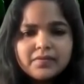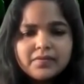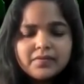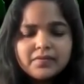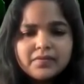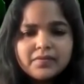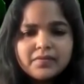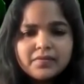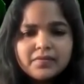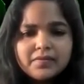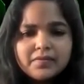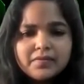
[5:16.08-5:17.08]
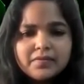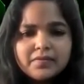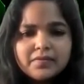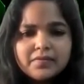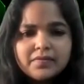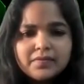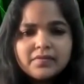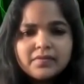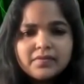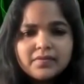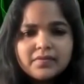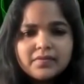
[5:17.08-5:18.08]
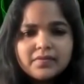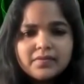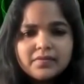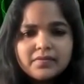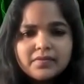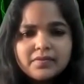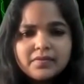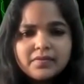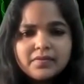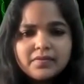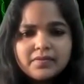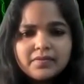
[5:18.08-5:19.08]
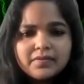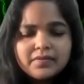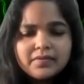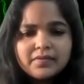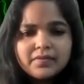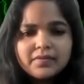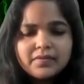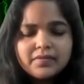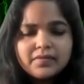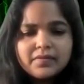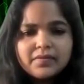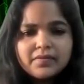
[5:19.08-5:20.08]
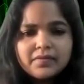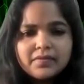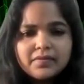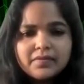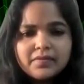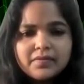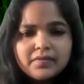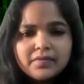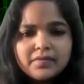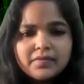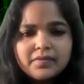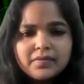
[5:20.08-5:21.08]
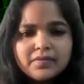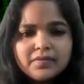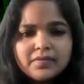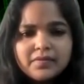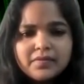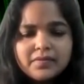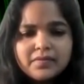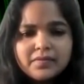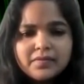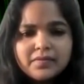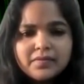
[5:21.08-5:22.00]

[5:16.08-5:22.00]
This person isn't speaking.